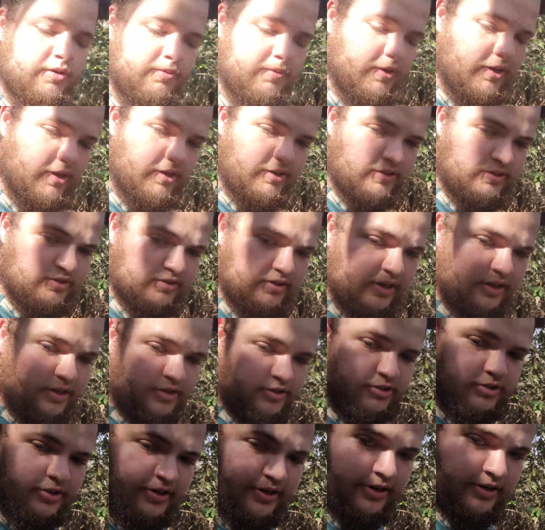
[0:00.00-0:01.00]
We'll just stay
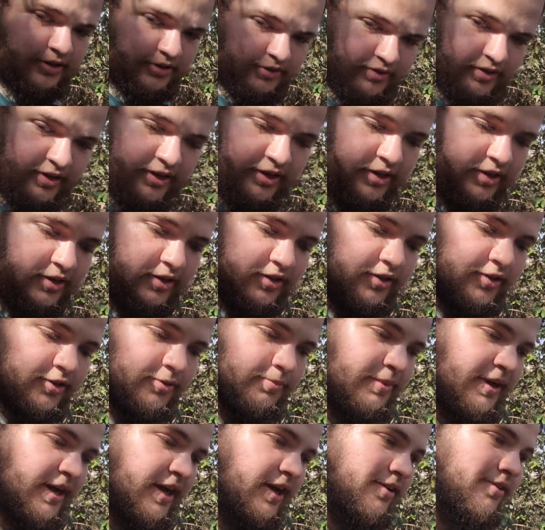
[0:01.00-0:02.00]
on trail, take a good little
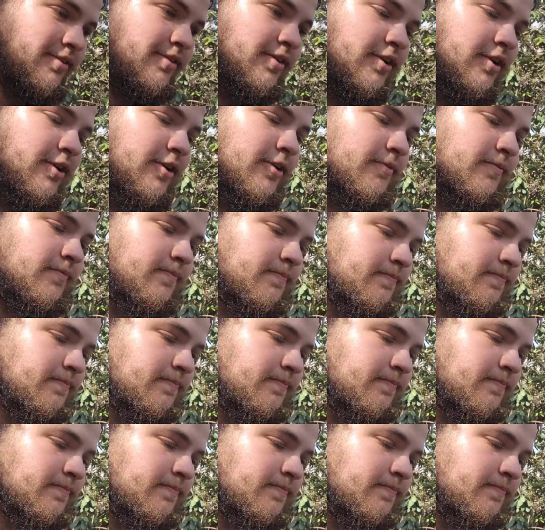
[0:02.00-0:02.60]
bath here.